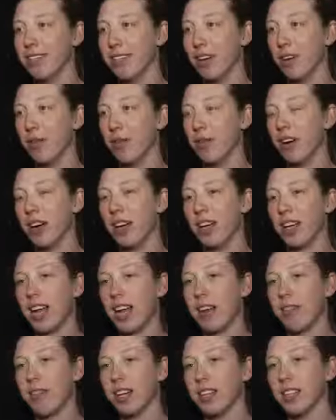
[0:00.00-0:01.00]
So we're all
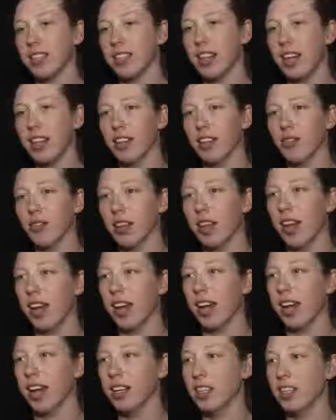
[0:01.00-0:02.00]
kind of in it together,
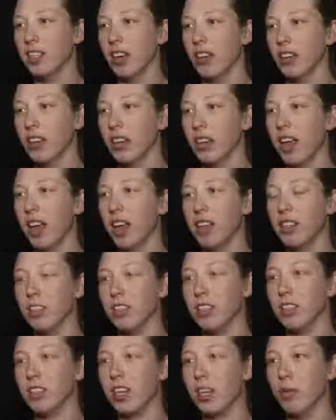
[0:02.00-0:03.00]
relying on each other a lot
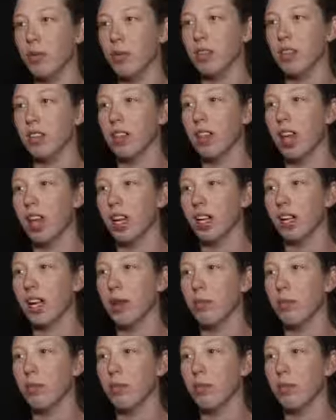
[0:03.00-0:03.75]
to just keep us in line,